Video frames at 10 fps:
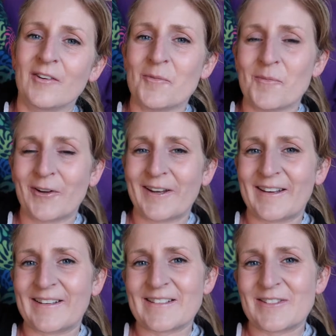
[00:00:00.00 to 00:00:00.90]
Good
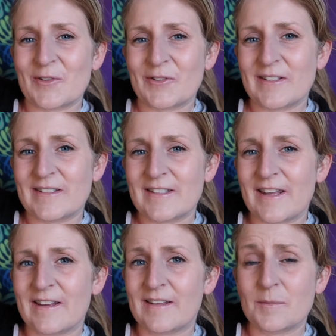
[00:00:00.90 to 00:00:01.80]
morning. So
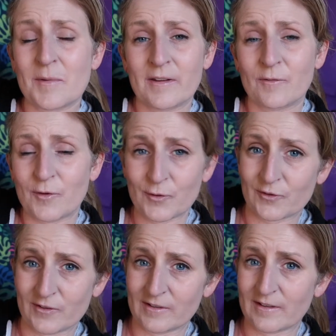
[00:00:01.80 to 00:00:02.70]
today is my
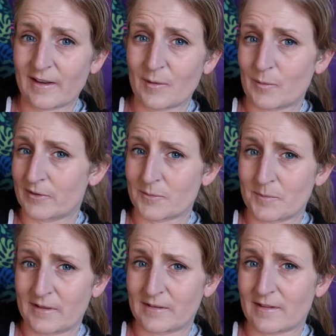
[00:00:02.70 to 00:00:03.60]
infusion day, which
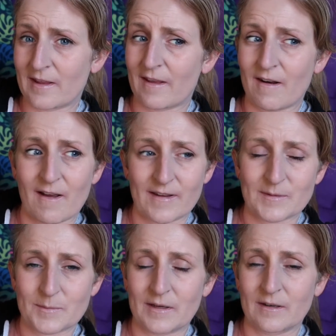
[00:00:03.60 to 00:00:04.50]
means that I
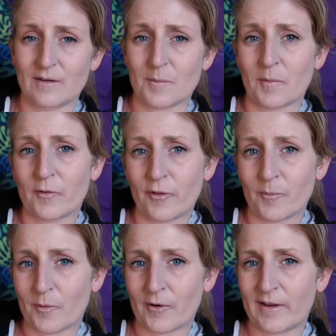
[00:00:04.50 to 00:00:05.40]
spend most of
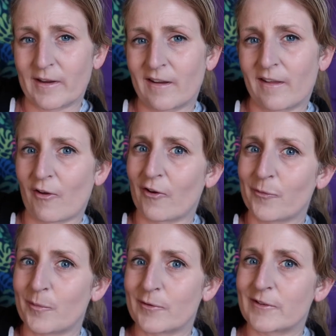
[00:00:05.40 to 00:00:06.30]
the morning at the
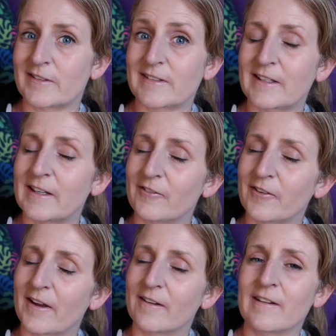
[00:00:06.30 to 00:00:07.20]
hospital just sitting
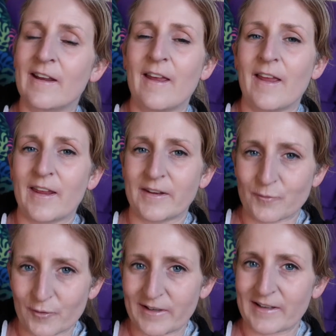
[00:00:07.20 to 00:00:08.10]
around
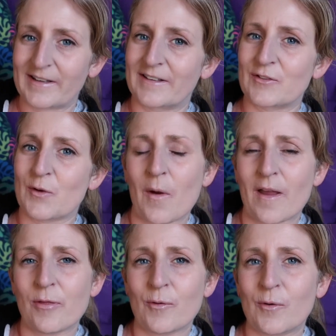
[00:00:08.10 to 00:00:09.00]
and reading. So
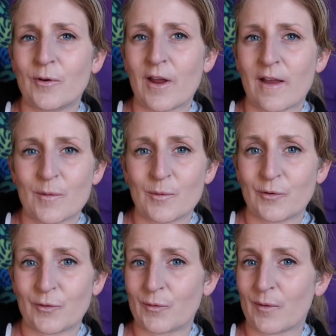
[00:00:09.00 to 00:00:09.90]
I thought I
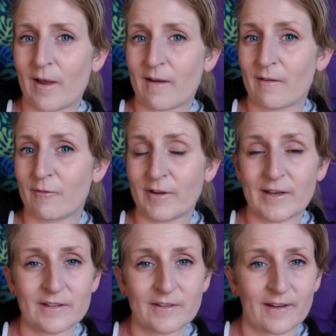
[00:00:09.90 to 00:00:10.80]
would do a
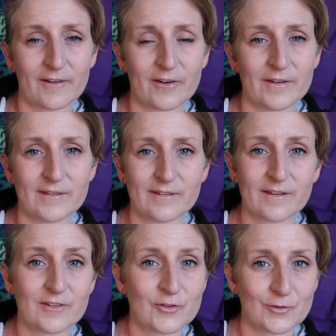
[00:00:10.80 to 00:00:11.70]
reading diary since
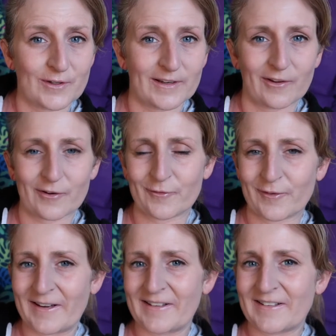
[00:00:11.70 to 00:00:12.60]
I should get a lot of
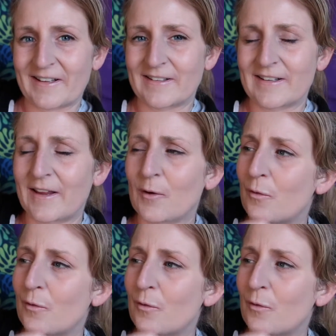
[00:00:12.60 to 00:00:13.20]
reading done today.